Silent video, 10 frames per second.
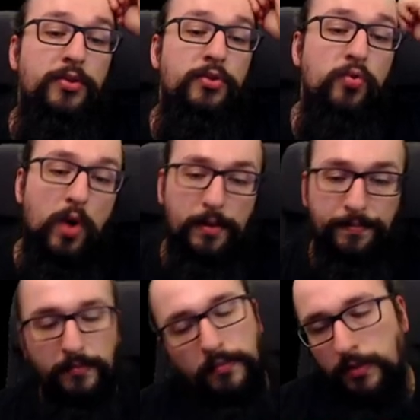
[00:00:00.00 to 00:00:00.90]
new one,
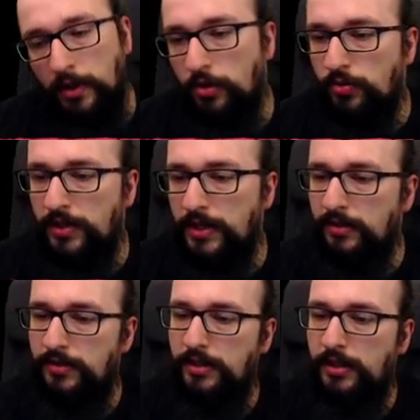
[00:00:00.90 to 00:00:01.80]
the new
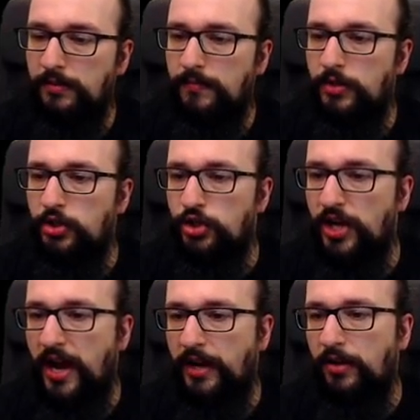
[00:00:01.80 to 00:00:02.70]
DLC,
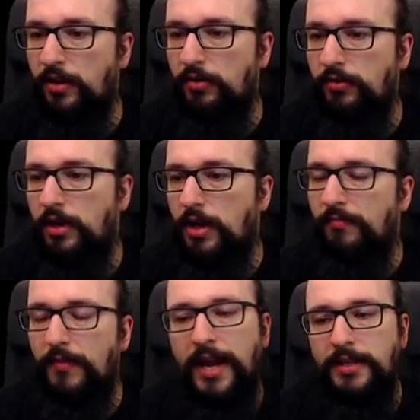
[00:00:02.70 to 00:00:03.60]
Jack-O'.
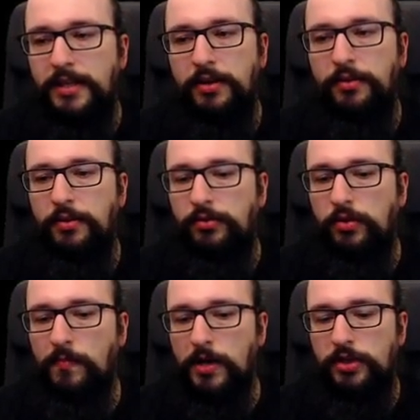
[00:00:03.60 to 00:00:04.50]
I actually don't know
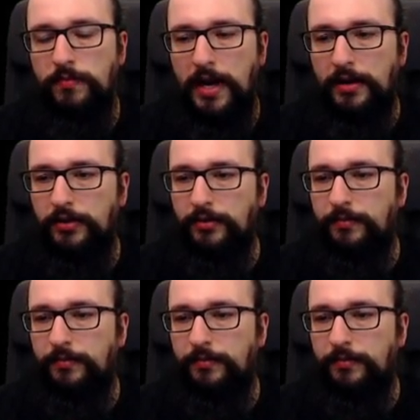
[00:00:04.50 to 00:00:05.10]
too much about her.